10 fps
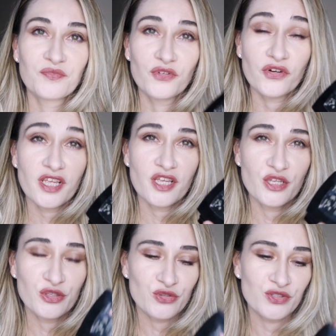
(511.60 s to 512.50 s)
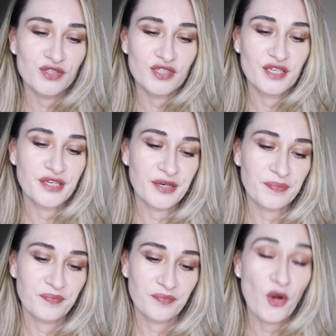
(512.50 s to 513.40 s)
very interesting
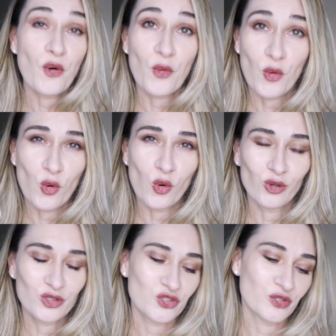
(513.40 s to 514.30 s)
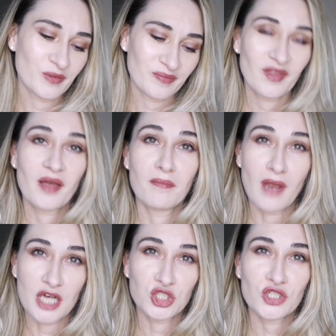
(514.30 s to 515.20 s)
old
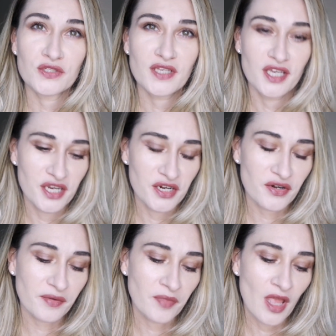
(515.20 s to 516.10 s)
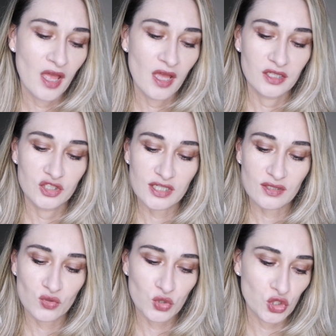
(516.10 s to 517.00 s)
blushes here,
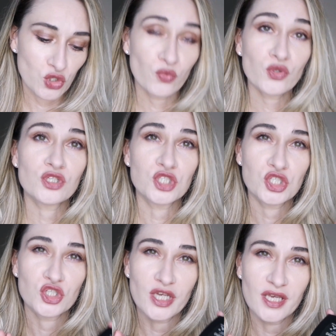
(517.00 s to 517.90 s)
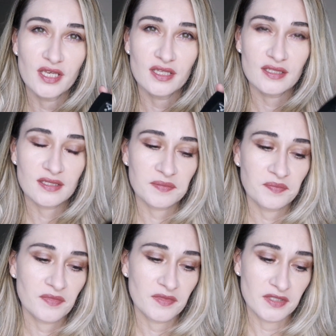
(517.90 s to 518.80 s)
just to show you the shades
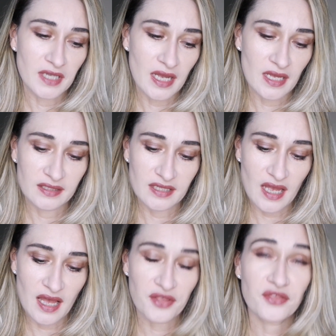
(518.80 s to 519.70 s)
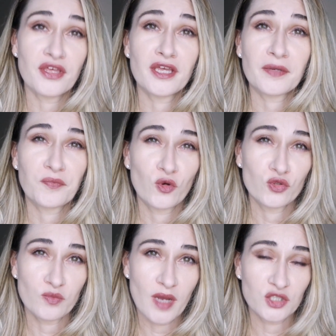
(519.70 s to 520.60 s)
that I think
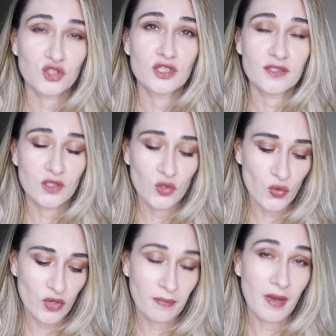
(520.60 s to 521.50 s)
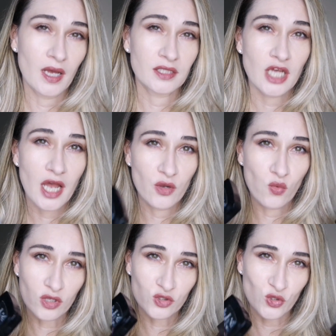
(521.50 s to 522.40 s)
would match this look, but I
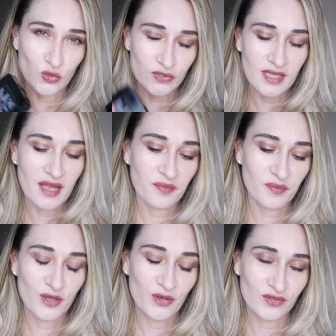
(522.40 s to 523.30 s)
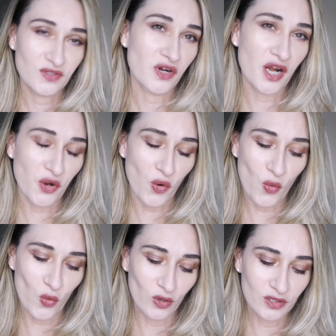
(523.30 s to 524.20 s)
want to use them because they are
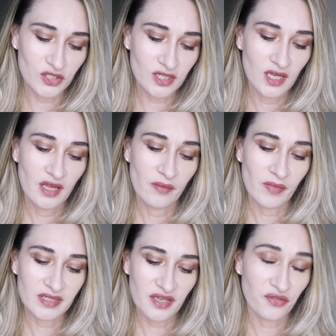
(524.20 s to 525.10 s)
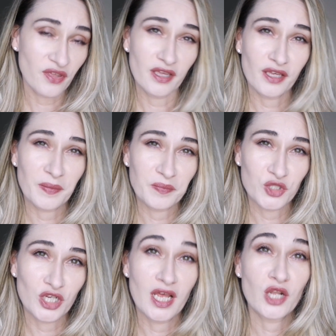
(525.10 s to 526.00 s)
old, but I think
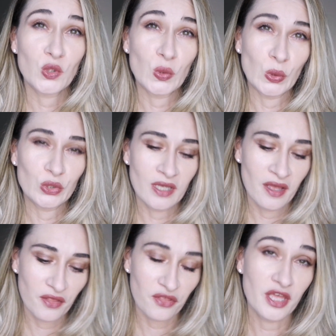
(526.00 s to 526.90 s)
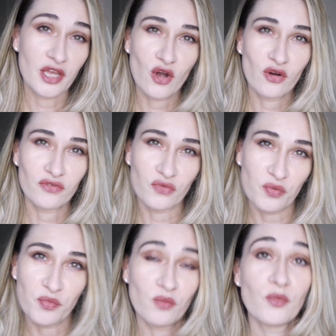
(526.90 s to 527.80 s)
Chanel could think of
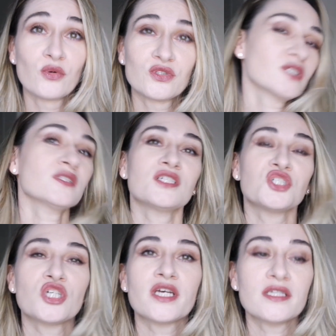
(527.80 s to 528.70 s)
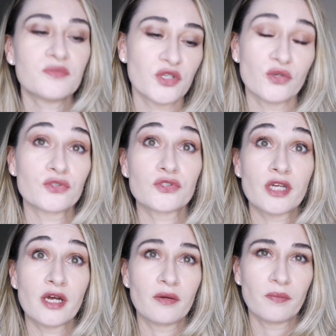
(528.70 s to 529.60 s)
re-promoting this shade because they
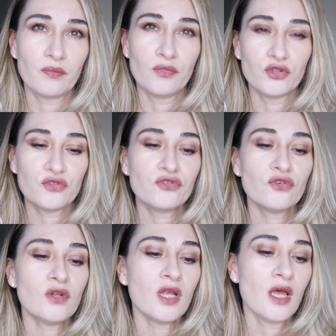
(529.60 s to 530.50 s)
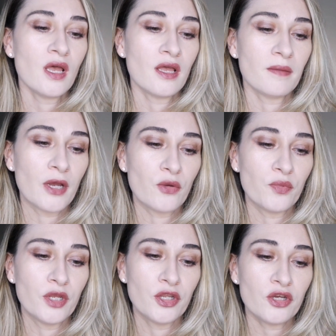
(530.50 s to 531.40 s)
are beautiful, in my
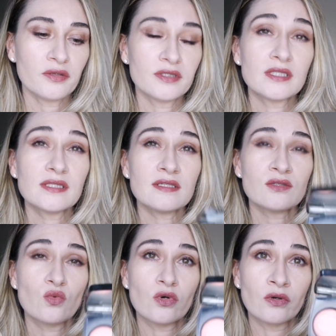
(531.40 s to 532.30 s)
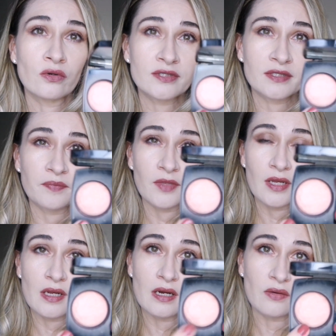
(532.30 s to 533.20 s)
opinion. This was
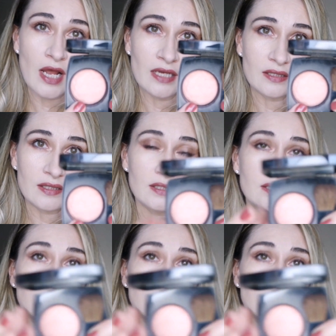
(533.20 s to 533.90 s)
Caress.